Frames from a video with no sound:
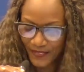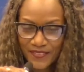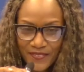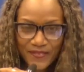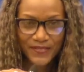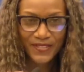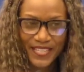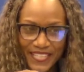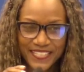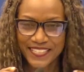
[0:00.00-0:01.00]
All
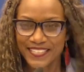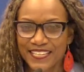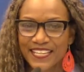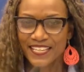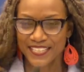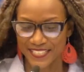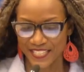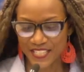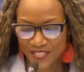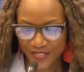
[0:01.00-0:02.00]
right.
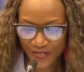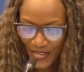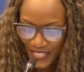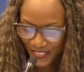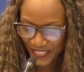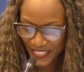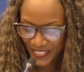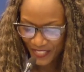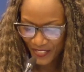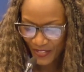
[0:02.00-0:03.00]
Again,
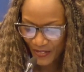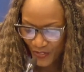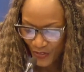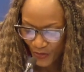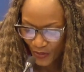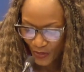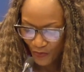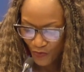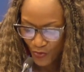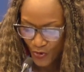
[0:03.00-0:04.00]
congratulations on your
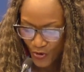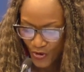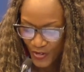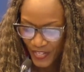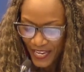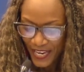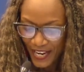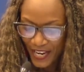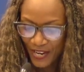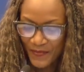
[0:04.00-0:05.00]
award.
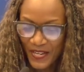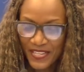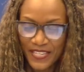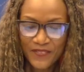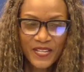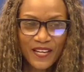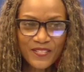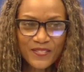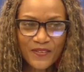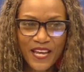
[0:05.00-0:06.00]
We
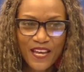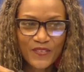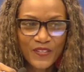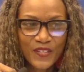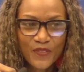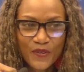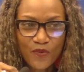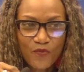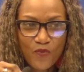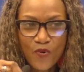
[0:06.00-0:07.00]
also have another
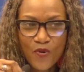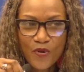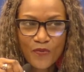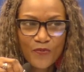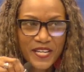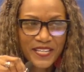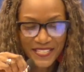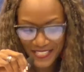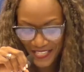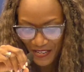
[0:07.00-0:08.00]

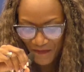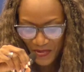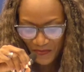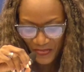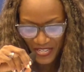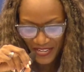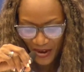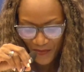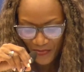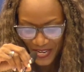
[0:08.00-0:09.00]
award-winning team member in
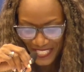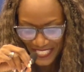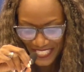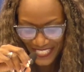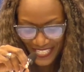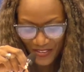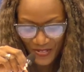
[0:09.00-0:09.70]
our presence.